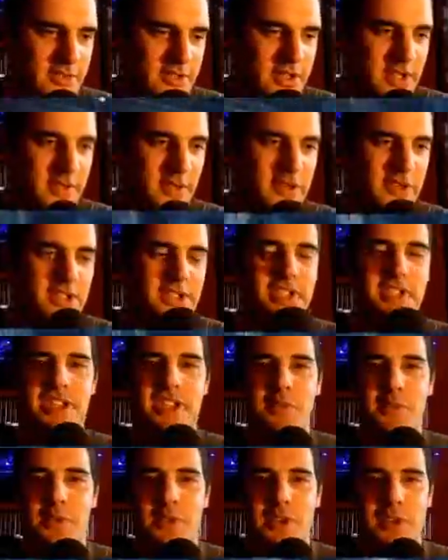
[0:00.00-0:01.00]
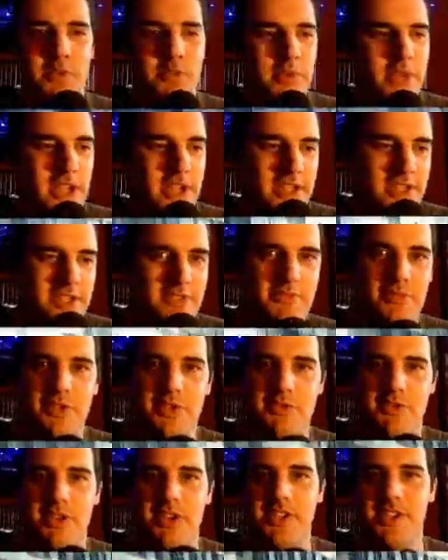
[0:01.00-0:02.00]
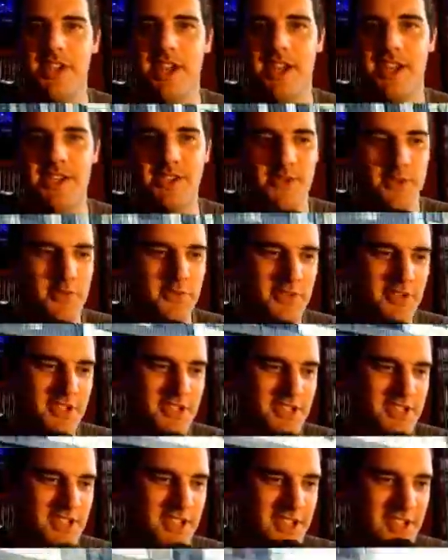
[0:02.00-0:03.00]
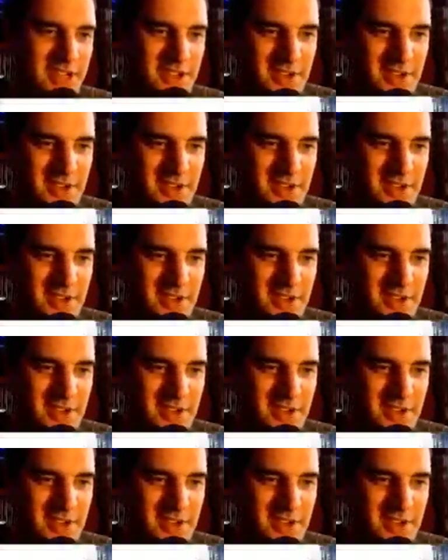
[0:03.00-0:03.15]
So honestly, I wouldn't compare this to Ridge Racer at all, because it's nothing